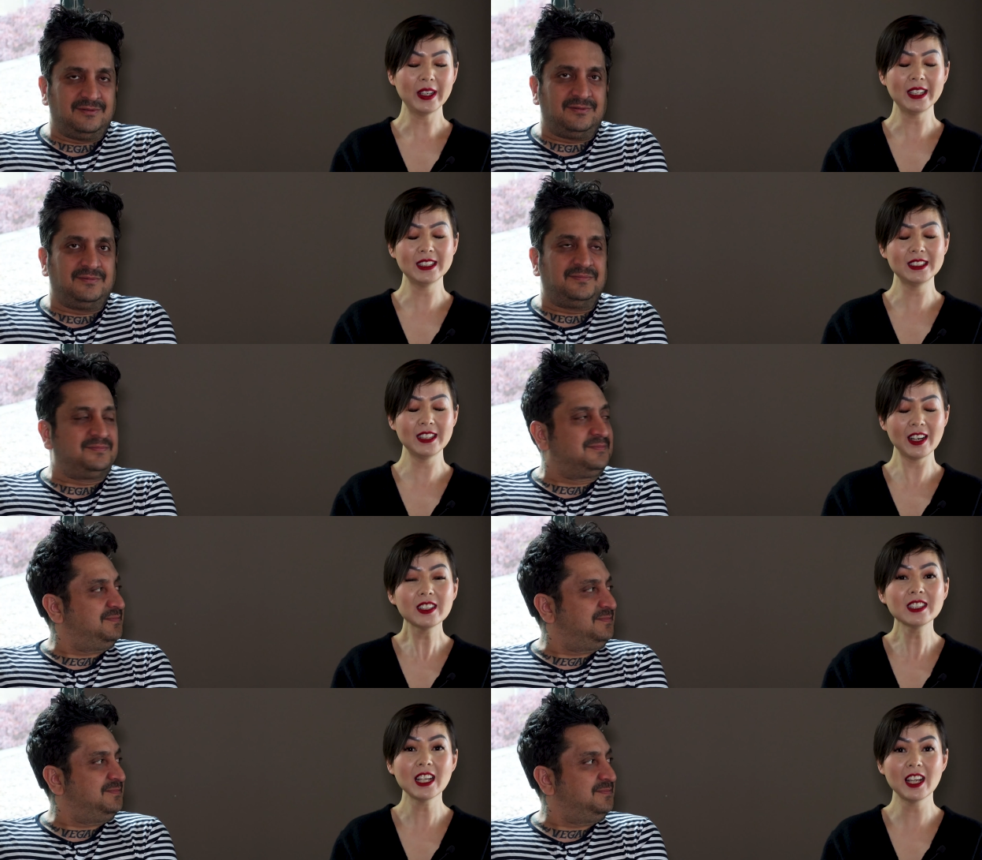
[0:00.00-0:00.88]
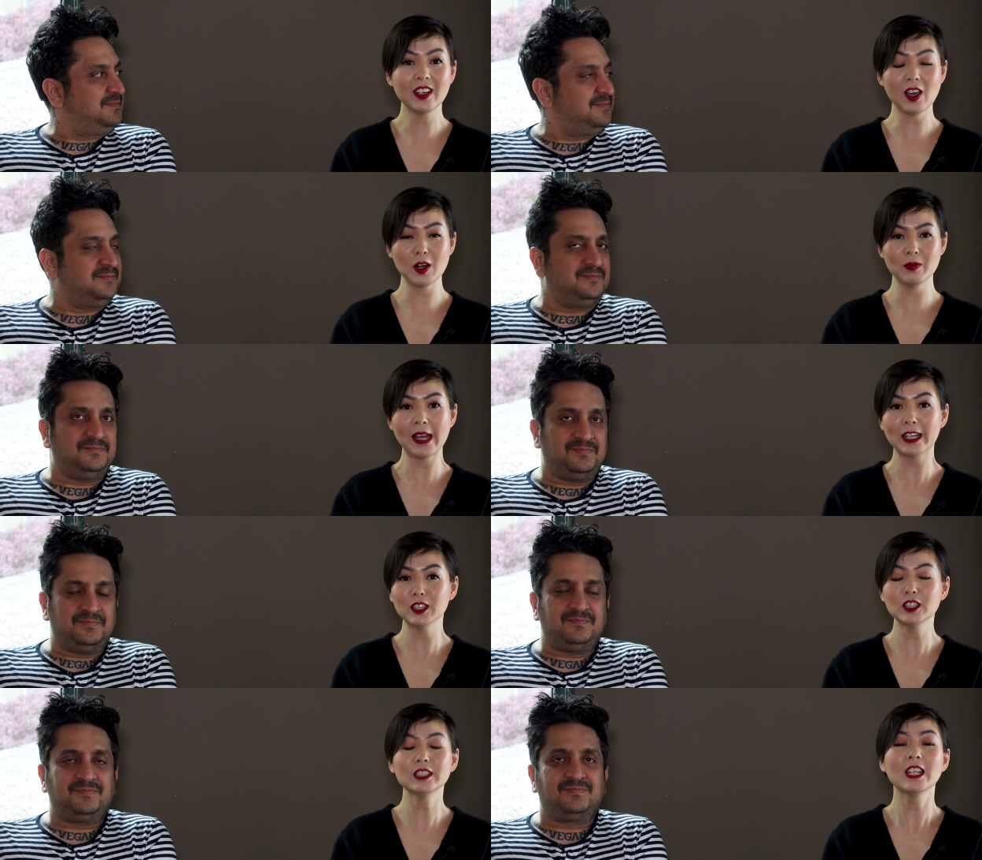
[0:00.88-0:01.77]
Speaker 1: But it's their take on mac
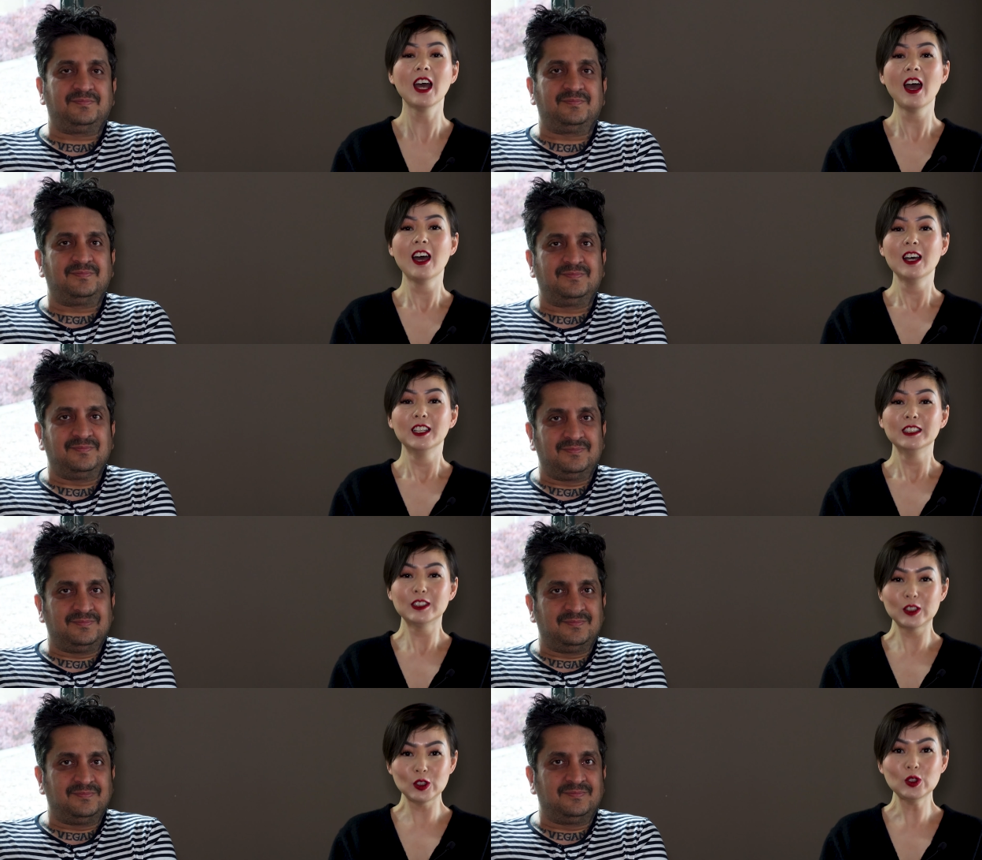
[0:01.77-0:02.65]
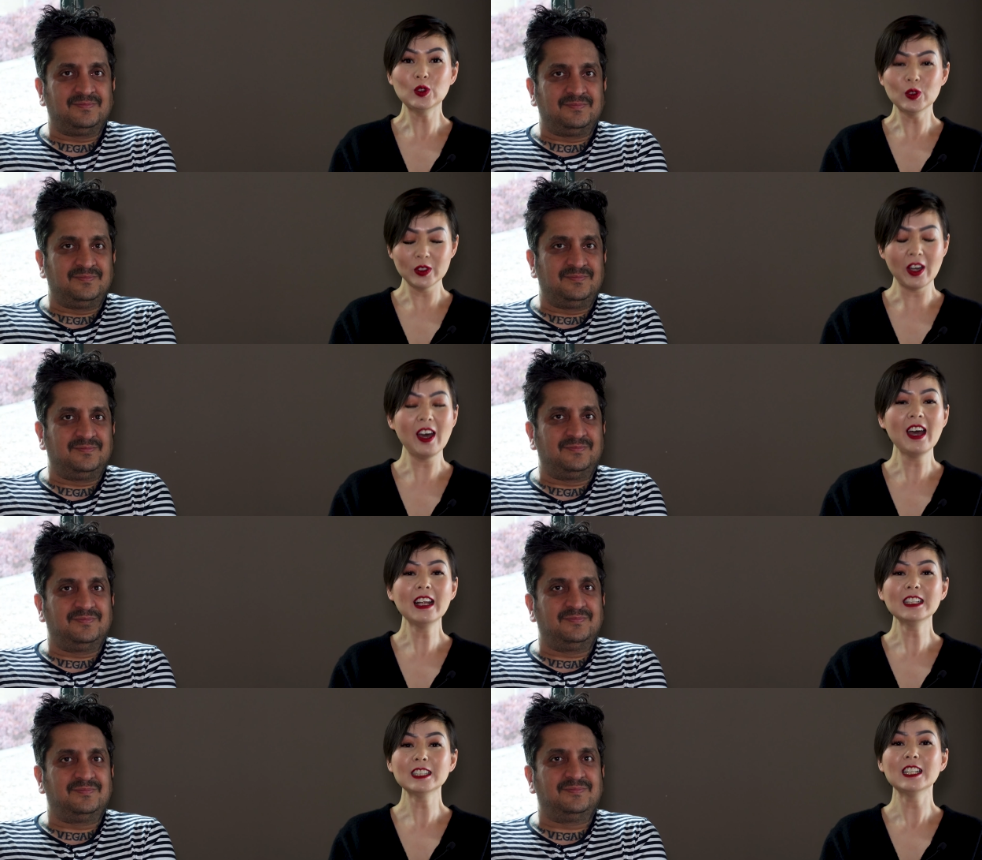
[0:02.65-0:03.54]
and cheese. Do
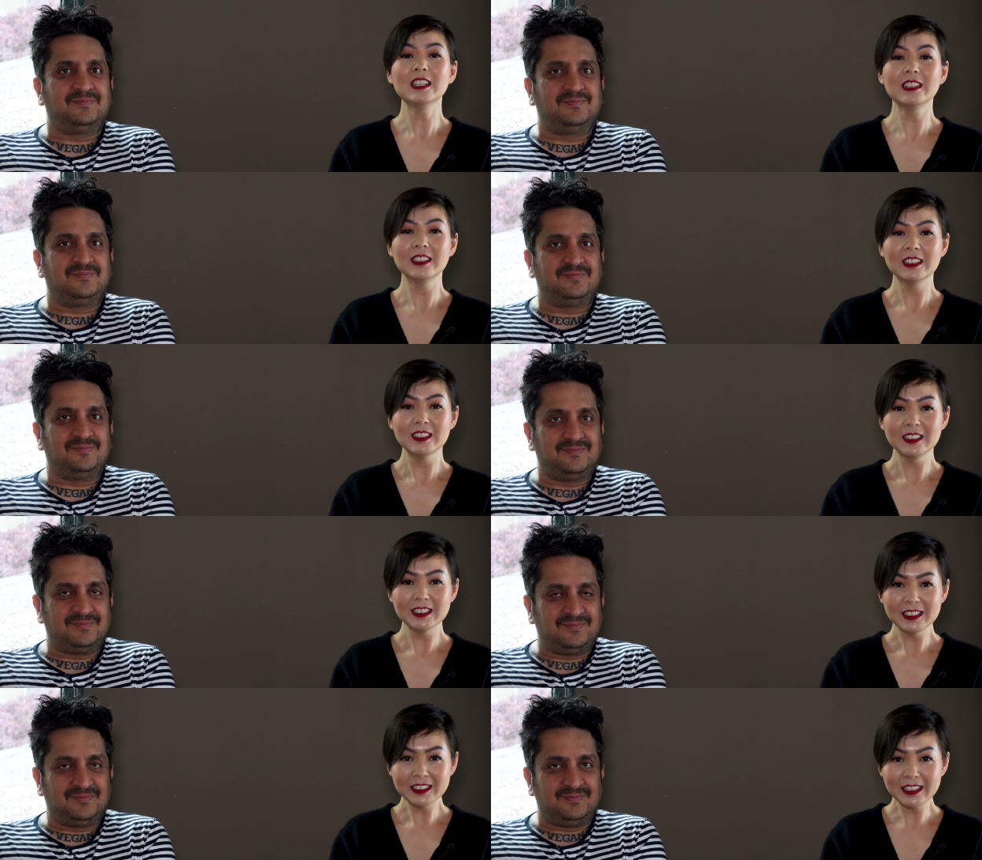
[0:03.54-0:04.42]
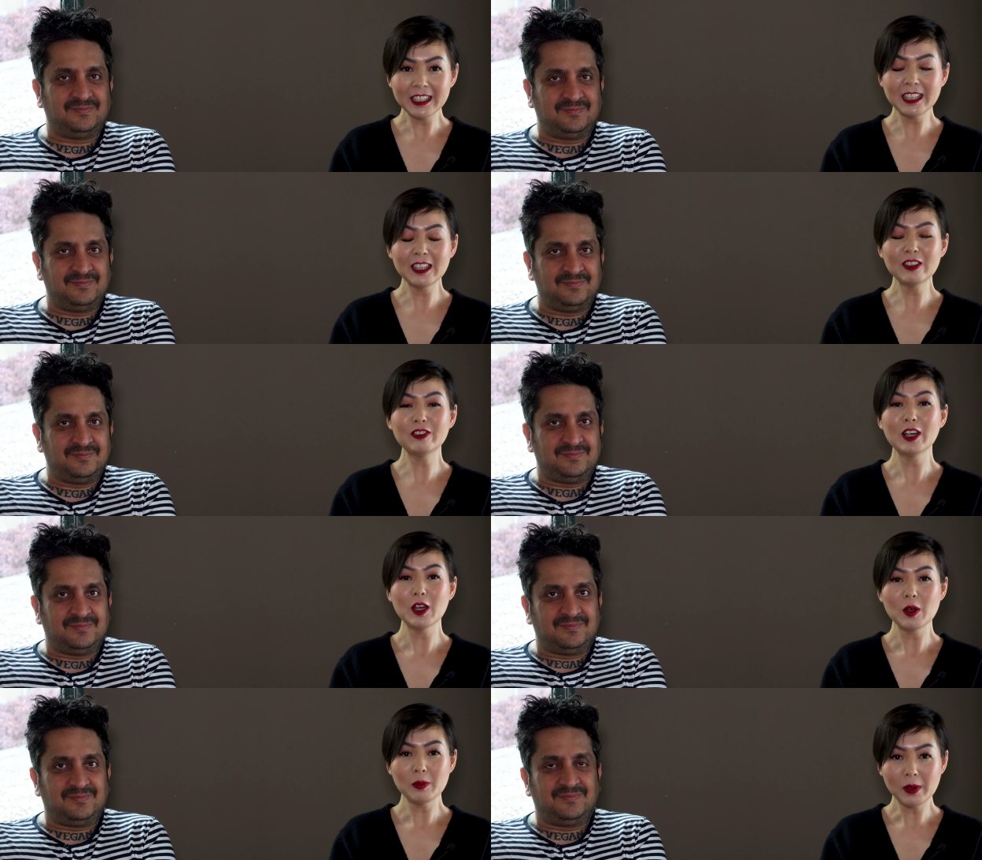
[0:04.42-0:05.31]
not leave
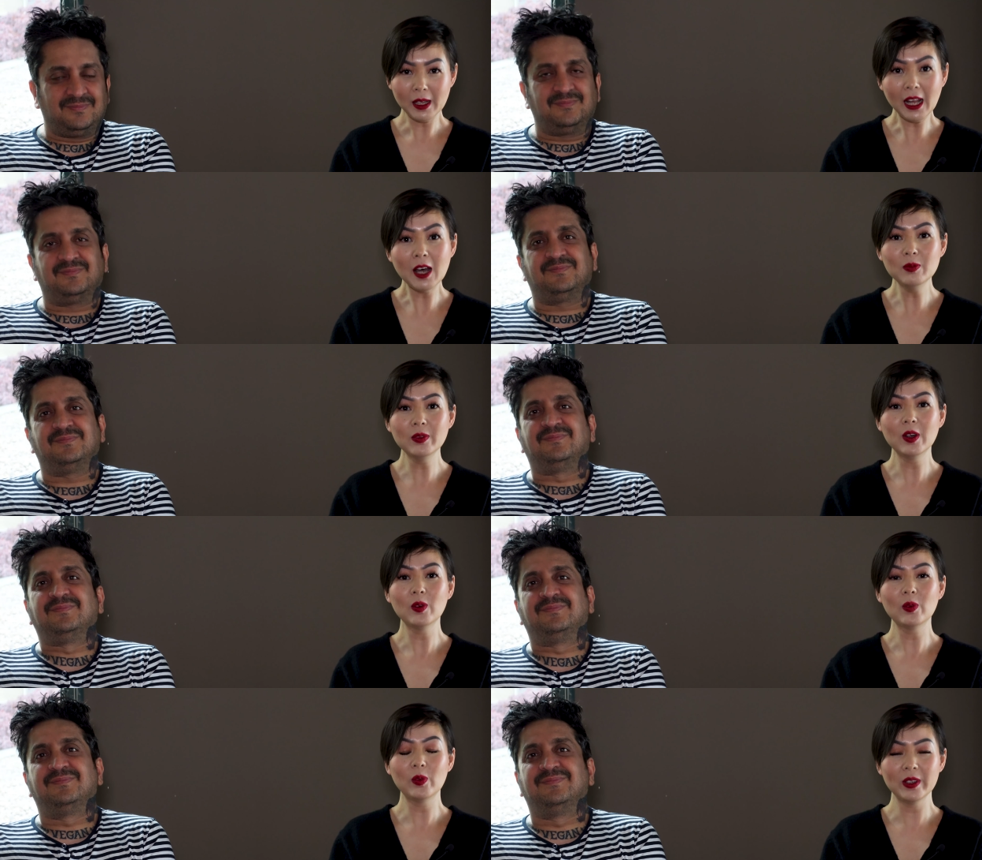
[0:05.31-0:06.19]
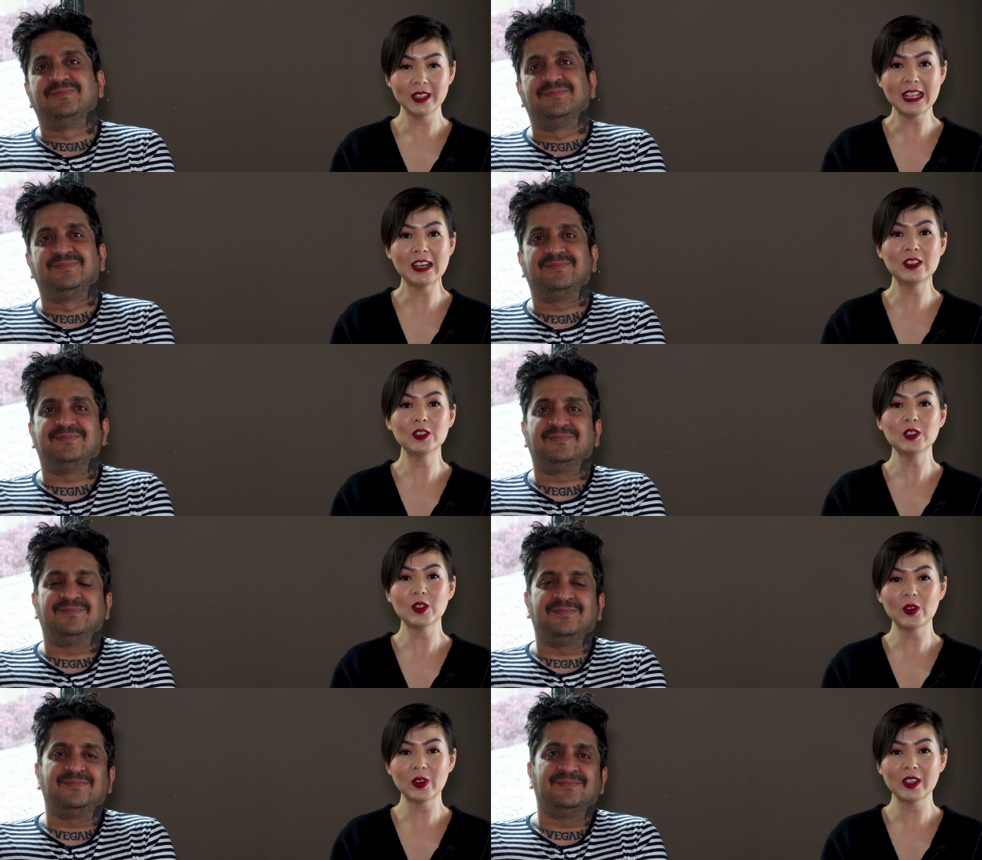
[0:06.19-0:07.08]
Plum without
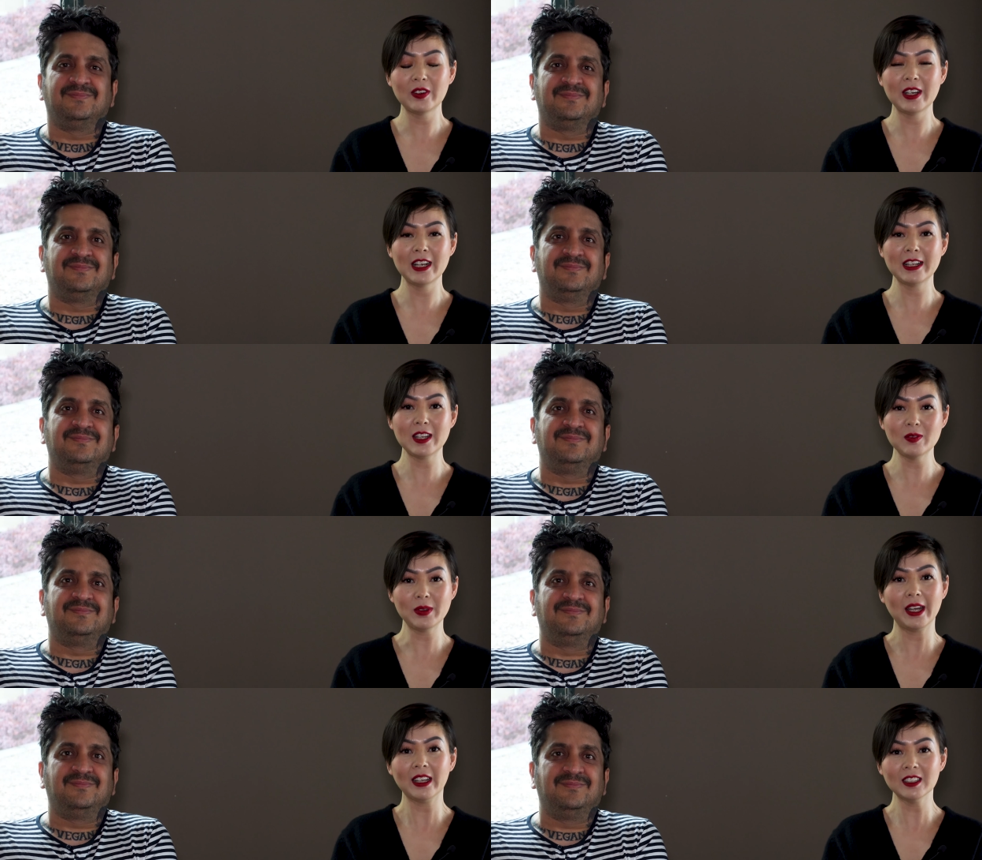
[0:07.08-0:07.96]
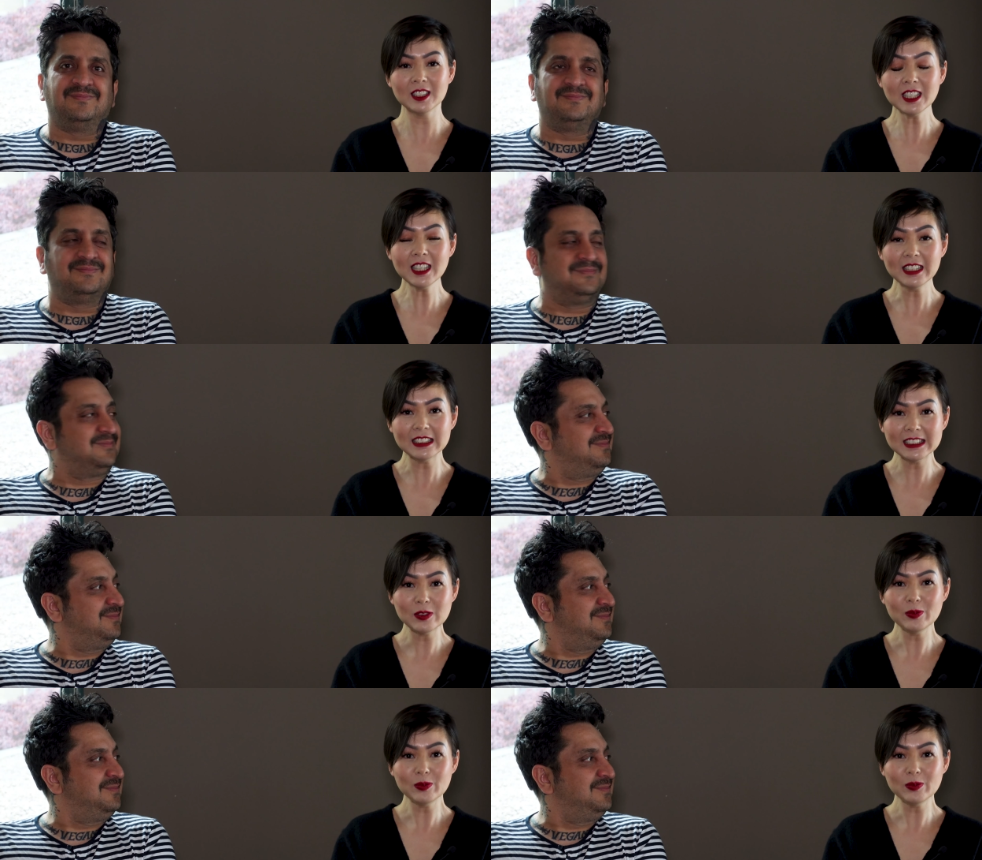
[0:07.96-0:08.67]
ordering the mac and cheese,